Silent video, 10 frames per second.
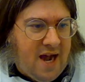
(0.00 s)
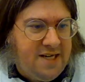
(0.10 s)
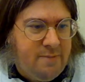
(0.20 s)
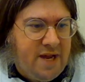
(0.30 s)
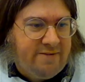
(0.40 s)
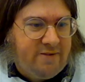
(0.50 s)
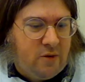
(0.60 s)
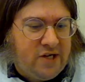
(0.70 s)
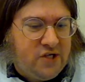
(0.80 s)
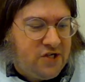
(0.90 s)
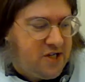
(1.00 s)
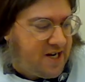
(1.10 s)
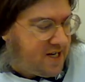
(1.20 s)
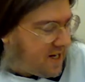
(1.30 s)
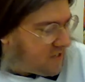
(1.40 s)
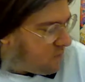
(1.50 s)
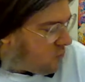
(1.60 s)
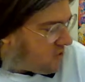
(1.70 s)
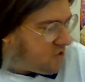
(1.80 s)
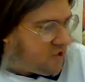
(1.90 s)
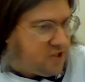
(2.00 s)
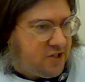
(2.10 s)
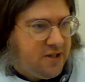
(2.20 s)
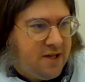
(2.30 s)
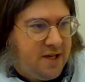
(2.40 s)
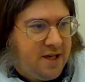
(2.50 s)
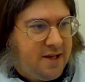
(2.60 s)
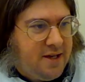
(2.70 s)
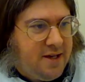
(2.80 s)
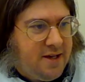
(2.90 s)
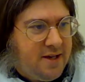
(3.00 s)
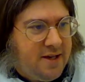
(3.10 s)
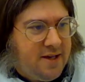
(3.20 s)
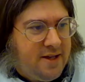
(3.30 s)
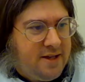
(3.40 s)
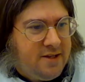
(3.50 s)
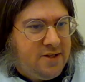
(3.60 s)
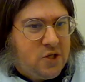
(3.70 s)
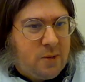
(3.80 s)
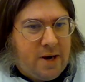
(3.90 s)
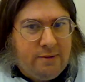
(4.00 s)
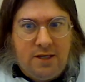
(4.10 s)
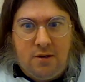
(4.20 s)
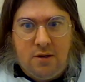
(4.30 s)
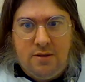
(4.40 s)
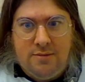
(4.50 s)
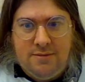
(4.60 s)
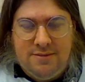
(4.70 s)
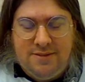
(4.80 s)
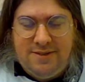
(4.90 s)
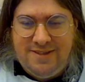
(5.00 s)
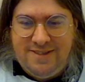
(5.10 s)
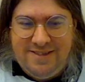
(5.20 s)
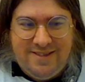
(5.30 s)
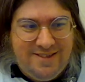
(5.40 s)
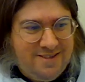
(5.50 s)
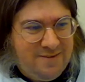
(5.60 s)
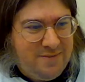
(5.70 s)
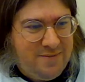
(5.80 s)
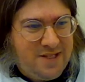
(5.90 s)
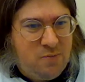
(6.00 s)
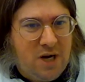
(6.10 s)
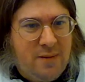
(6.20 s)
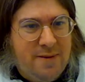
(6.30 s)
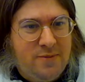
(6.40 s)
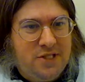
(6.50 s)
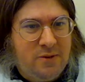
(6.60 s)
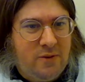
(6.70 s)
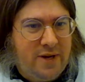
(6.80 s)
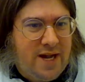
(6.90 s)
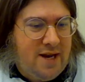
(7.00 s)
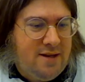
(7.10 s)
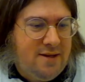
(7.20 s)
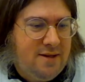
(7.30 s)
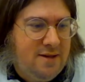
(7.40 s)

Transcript: I did beg for questions, and I did get some questions, so I'll probably ignore them. Let's bring them up and see what we got.